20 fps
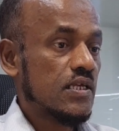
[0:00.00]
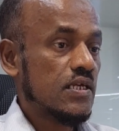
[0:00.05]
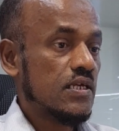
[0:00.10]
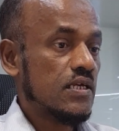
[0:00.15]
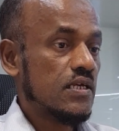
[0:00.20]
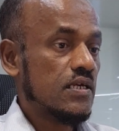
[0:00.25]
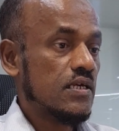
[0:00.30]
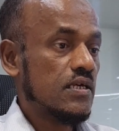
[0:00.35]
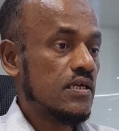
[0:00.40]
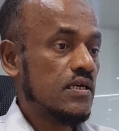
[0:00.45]

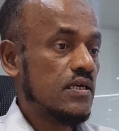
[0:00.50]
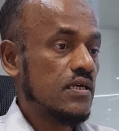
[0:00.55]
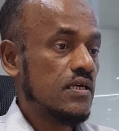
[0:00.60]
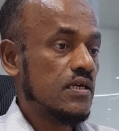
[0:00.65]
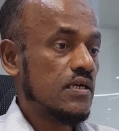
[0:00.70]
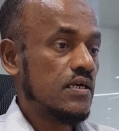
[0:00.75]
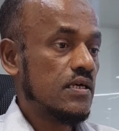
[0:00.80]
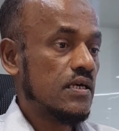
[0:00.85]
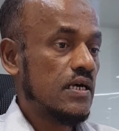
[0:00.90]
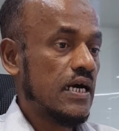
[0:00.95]

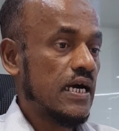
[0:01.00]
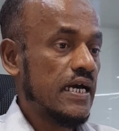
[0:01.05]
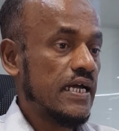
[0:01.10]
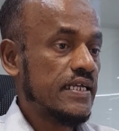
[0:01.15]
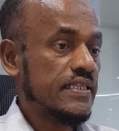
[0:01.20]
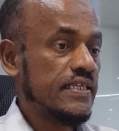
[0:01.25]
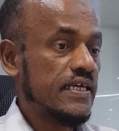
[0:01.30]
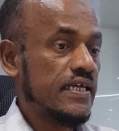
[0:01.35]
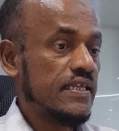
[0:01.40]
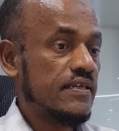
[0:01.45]

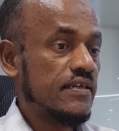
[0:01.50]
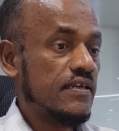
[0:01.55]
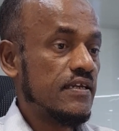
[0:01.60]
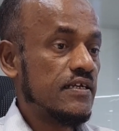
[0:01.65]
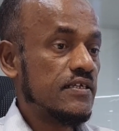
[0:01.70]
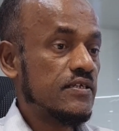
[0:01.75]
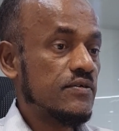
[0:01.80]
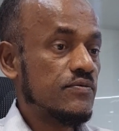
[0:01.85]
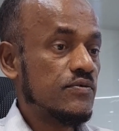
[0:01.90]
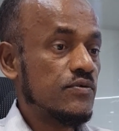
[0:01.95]
higher than
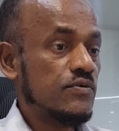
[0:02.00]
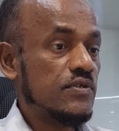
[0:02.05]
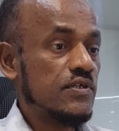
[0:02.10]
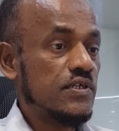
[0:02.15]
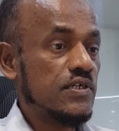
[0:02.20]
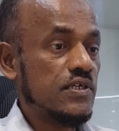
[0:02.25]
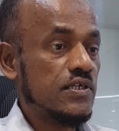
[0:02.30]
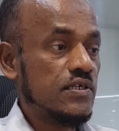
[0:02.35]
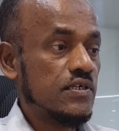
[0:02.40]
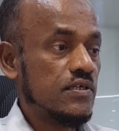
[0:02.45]
relative to
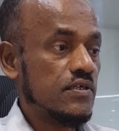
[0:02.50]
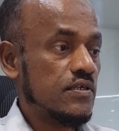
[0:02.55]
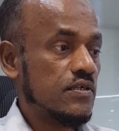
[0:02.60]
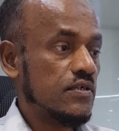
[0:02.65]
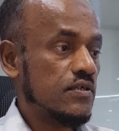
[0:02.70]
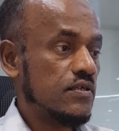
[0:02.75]
the